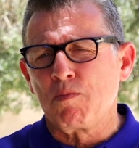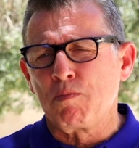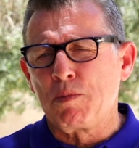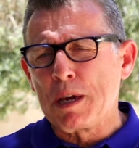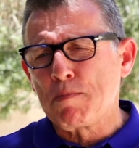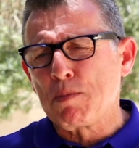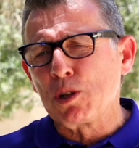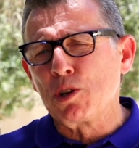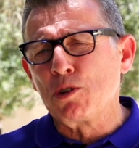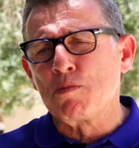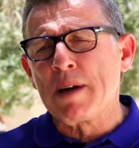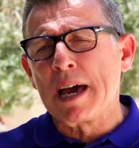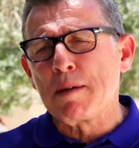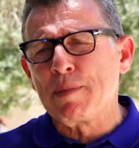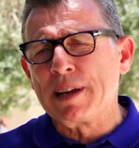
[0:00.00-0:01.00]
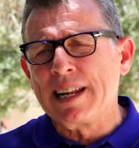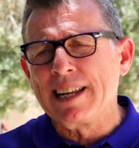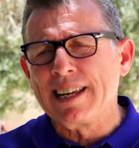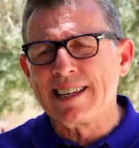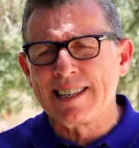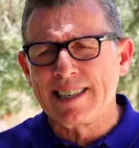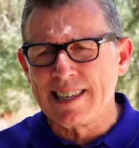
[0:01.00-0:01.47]
people who may be
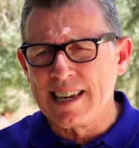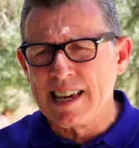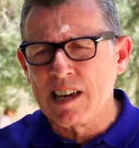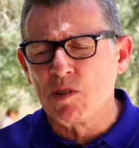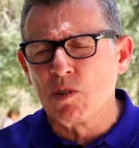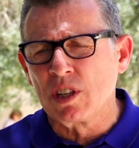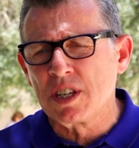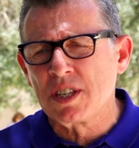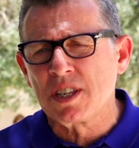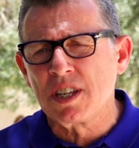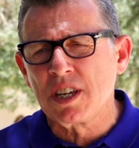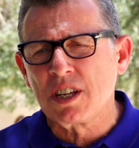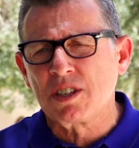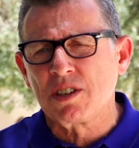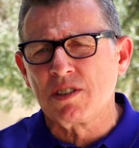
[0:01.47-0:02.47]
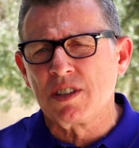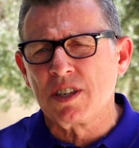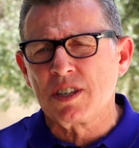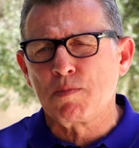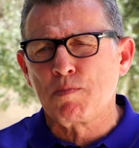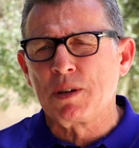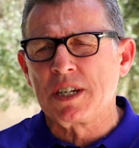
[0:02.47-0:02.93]
seeing or listening to
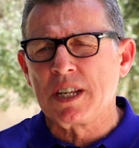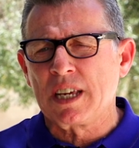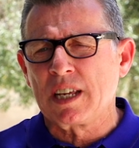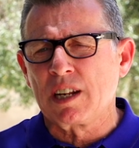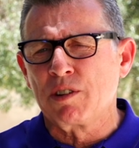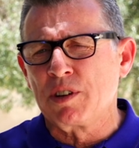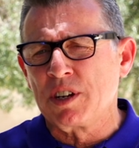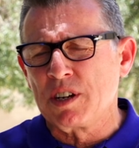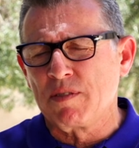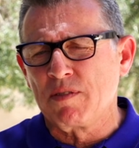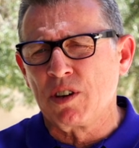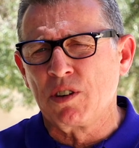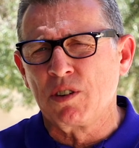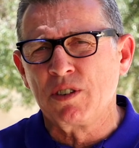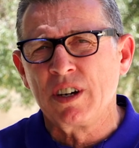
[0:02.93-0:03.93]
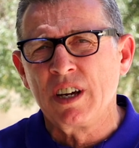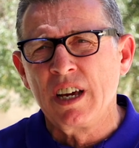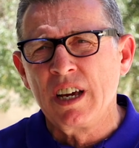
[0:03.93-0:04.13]
this particular interview.